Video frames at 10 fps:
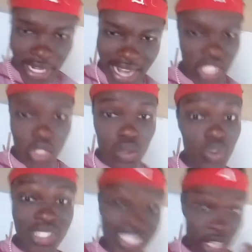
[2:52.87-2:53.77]
penalize
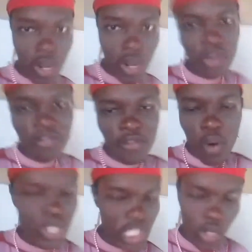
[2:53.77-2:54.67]
you. 0 out of
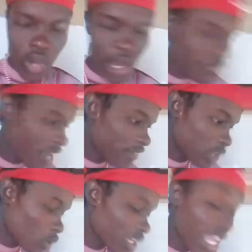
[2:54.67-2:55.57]
4 or 0 out of
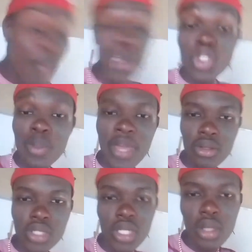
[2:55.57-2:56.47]
5. They don't care about your
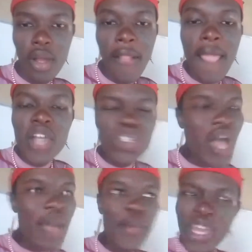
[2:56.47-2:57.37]
method.
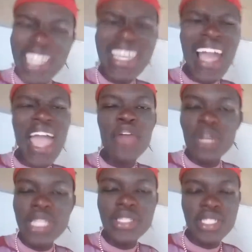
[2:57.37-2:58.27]
So upgrading, I
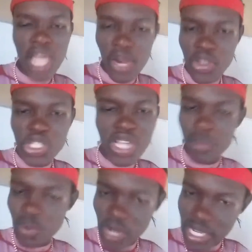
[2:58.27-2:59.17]
really discourage
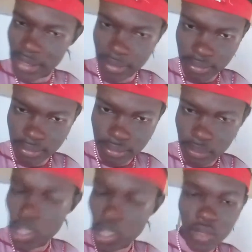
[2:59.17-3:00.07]
upgrading
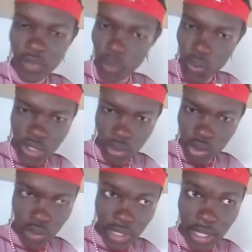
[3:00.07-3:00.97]
because of those
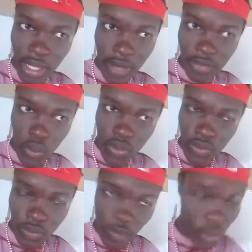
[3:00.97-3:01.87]

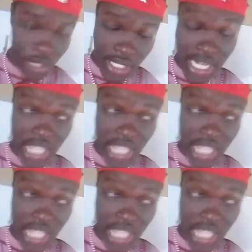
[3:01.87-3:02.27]
four things